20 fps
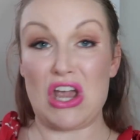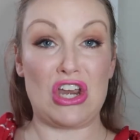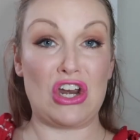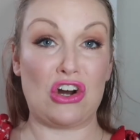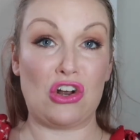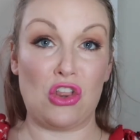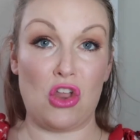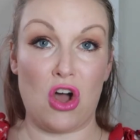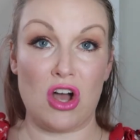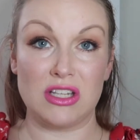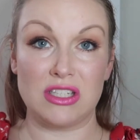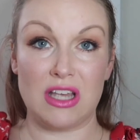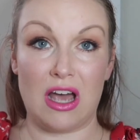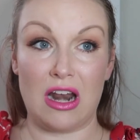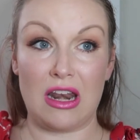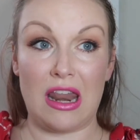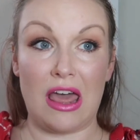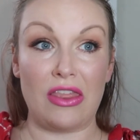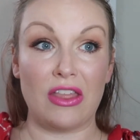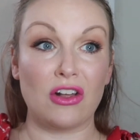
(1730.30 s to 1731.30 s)
your gloss
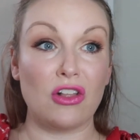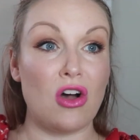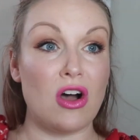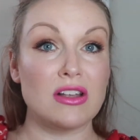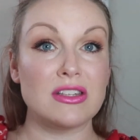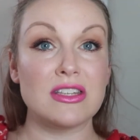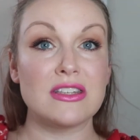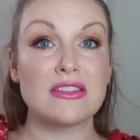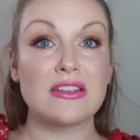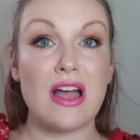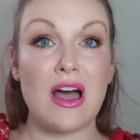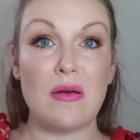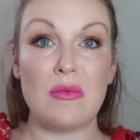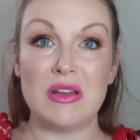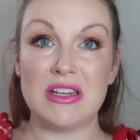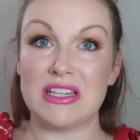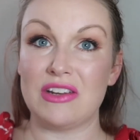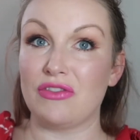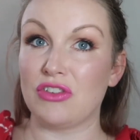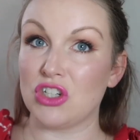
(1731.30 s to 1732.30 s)
on. Now the glosses come
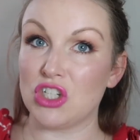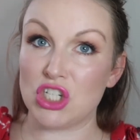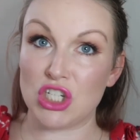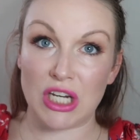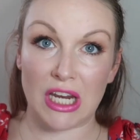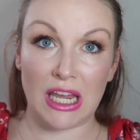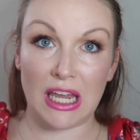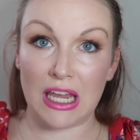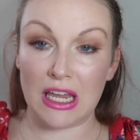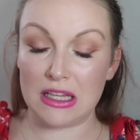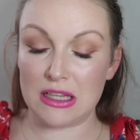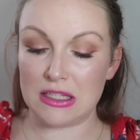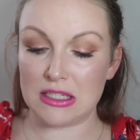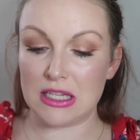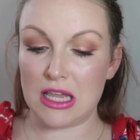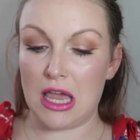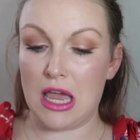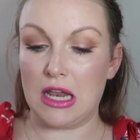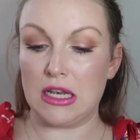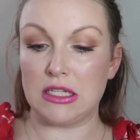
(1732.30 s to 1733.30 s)
in different shades
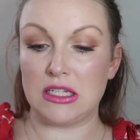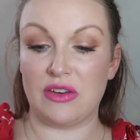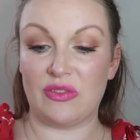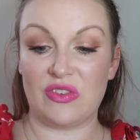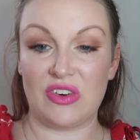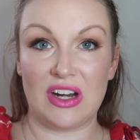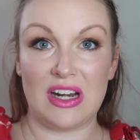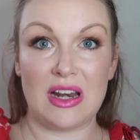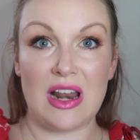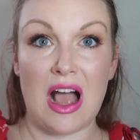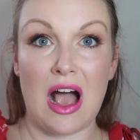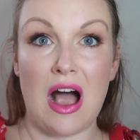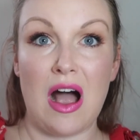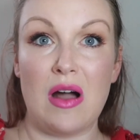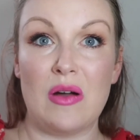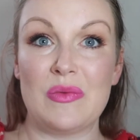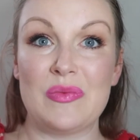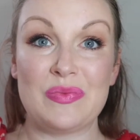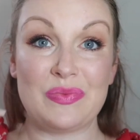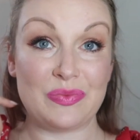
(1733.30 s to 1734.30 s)
and different
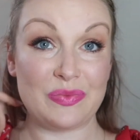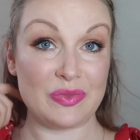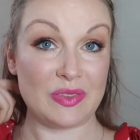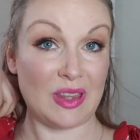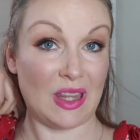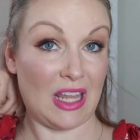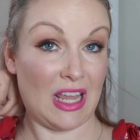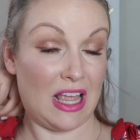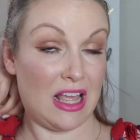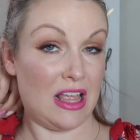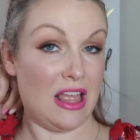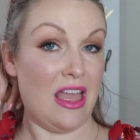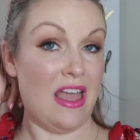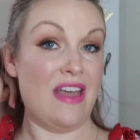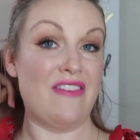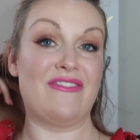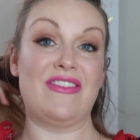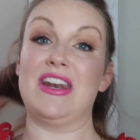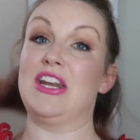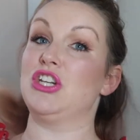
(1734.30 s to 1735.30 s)

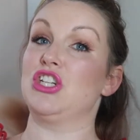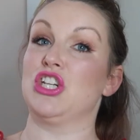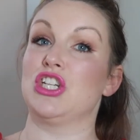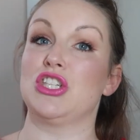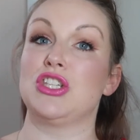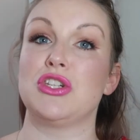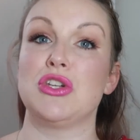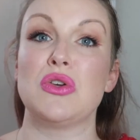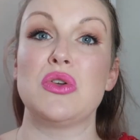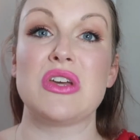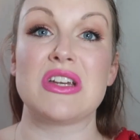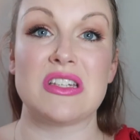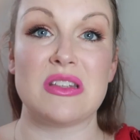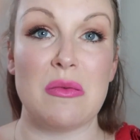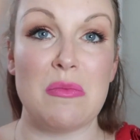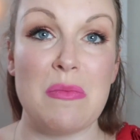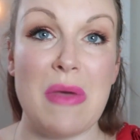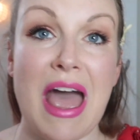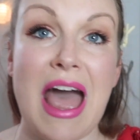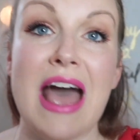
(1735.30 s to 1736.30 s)
finishes too. There's a
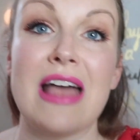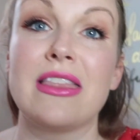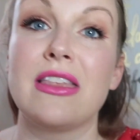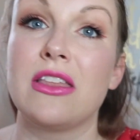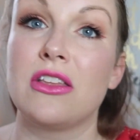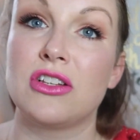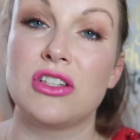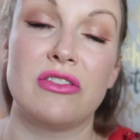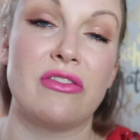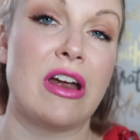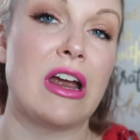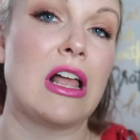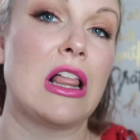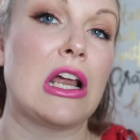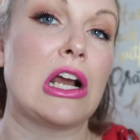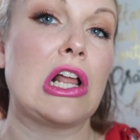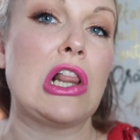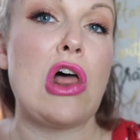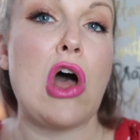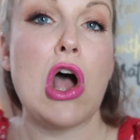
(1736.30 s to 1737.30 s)
matte, there's the
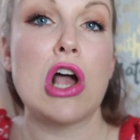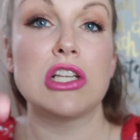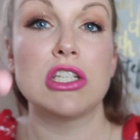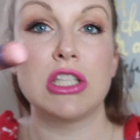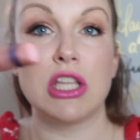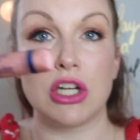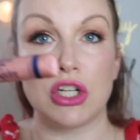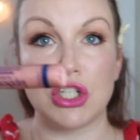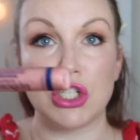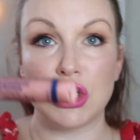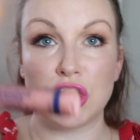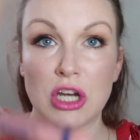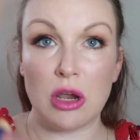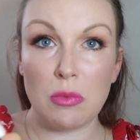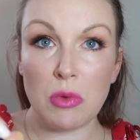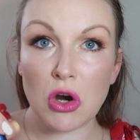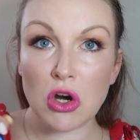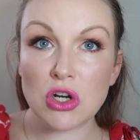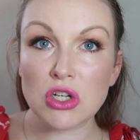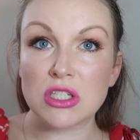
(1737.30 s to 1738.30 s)
regular gloss, there's
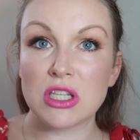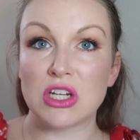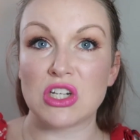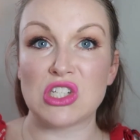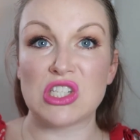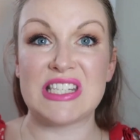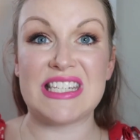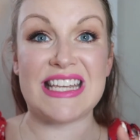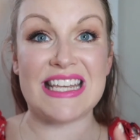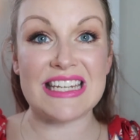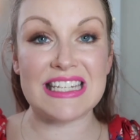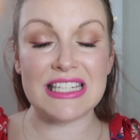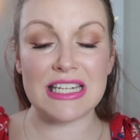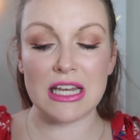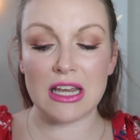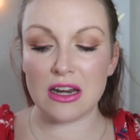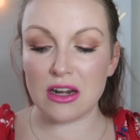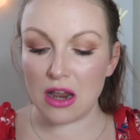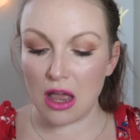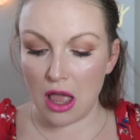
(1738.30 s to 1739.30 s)
shimmers, there's
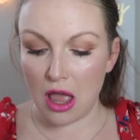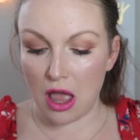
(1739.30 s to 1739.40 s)
tinted.